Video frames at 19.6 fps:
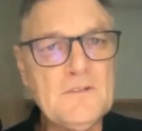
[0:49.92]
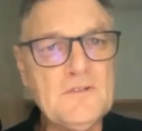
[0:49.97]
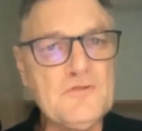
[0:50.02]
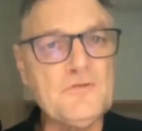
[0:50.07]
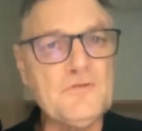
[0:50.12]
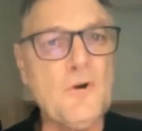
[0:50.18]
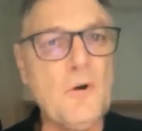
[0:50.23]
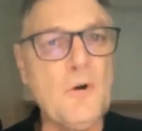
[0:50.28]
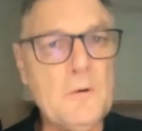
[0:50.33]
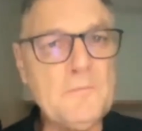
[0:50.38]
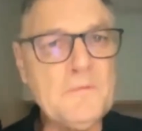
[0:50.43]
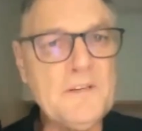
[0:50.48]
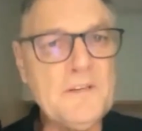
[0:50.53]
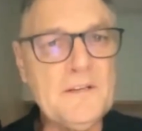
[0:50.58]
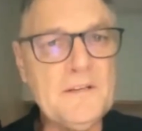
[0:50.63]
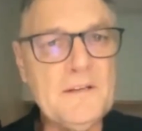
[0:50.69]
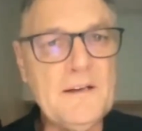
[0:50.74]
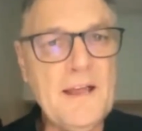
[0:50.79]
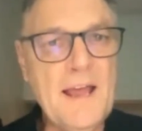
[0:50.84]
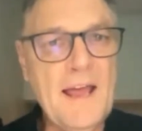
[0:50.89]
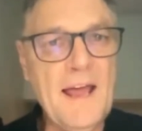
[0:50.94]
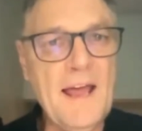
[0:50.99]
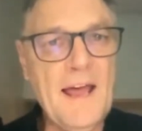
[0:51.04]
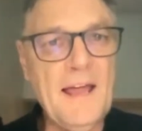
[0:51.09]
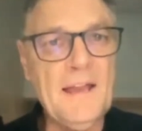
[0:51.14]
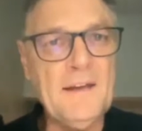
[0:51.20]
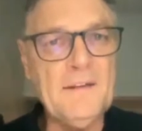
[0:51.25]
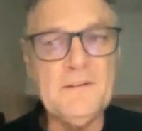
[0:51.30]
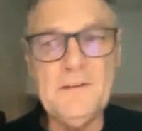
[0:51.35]
stormed it
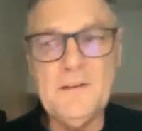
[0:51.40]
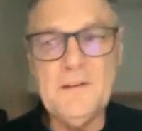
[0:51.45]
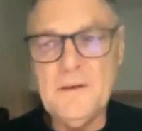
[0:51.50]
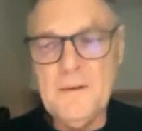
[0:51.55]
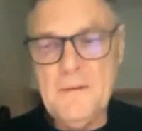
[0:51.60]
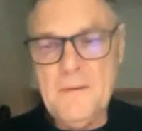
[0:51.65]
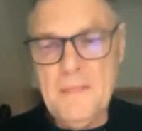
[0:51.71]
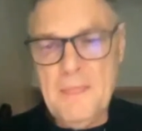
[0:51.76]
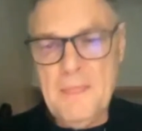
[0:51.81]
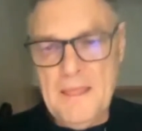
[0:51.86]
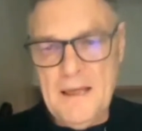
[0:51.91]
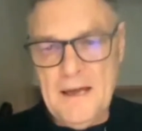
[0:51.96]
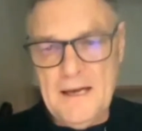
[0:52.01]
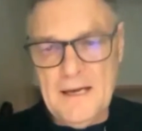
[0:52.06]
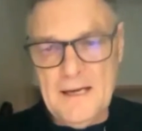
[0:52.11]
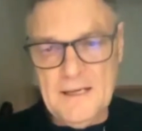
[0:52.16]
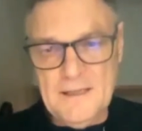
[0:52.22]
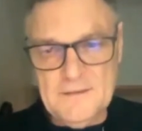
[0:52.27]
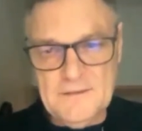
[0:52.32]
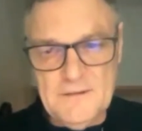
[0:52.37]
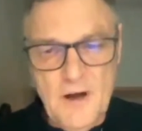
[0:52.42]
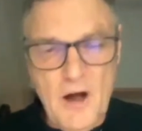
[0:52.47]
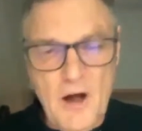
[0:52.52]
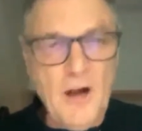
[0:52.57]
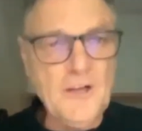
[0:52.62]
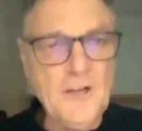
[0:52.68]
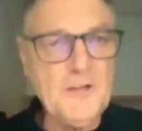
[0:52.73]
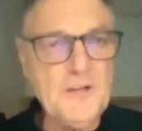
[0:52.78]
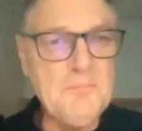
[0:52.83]
and
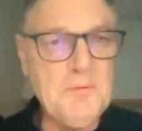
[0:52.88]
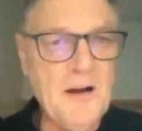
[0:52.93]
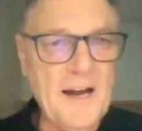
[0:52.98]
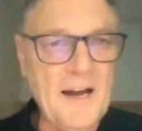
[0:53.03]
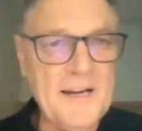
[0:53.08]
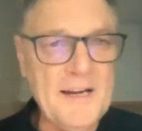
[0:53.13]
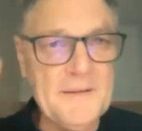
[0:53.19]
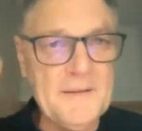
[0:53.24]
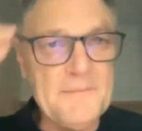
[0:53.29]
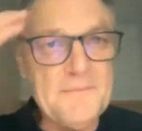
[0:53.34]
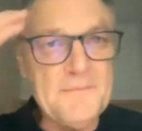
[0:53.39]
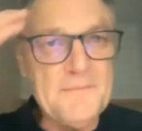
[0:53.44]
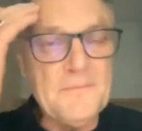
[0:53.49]
occupied it